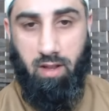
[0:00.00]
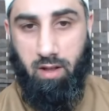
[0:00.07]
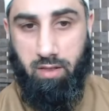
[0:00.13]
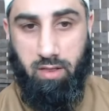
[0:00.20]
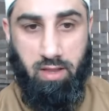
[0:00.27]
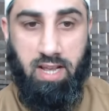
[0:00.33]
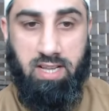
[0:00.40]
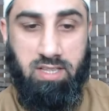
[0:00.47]

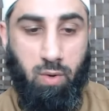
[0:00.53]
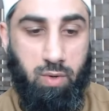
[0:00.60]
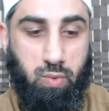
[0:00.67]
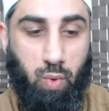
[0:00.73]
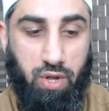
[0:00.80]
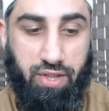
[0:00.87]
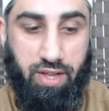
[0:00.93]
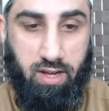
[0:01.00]
The next thing was
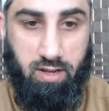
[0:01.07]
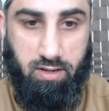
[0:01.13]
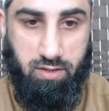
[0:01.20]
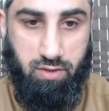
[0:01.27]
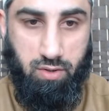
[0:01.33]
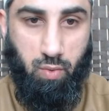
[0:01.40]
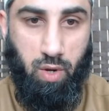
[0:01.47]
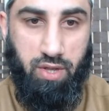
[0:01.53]
wada.
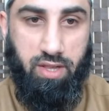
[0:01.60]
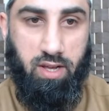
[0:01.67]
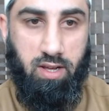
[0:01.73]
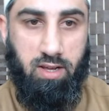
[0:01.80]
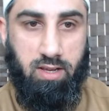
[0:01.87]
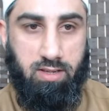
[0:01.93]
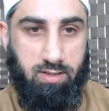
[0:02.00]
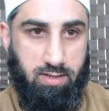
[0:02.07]
So
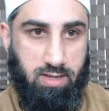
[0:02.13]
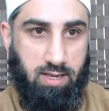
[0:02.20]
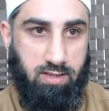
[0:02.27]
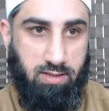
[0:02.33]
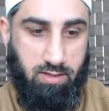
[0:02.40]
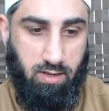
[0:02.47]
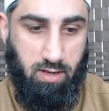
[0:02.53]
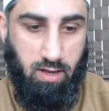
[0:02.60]
wada, it
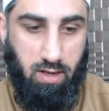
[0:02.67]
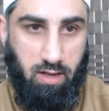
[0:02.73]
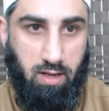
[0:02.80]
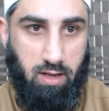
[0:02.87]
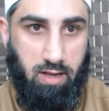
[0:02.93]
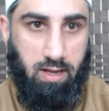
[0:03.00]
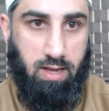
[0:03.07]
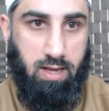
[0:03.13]
says
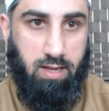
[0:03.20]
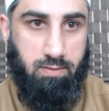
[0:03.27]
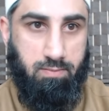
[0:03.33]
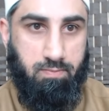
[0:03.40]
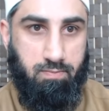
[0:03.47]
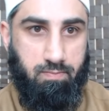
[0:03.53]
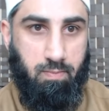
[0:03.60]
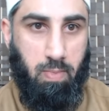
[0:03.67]

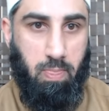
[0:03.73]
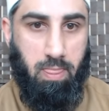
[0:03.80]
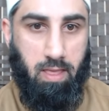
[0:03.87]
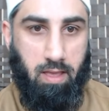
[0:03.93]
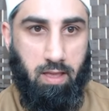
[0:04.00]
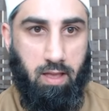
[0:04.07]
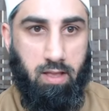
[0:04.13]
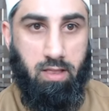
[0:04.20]
um,
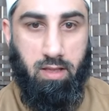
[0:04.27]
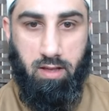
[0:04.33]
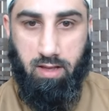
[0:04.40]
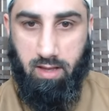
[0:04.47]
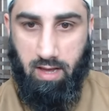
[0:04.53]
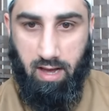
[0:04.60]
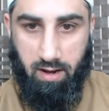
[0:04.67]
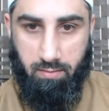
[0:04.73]
in the
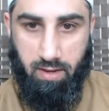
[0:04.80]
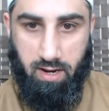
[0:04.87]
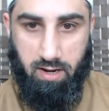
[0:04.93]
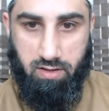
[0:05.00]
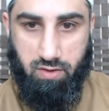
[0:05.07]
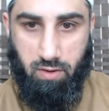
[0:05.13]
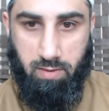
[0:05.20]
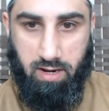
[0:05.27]
Arabic,
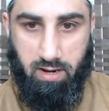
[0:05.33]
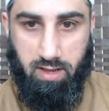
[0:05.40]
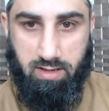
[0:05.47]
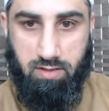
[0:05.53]
let's go back to that.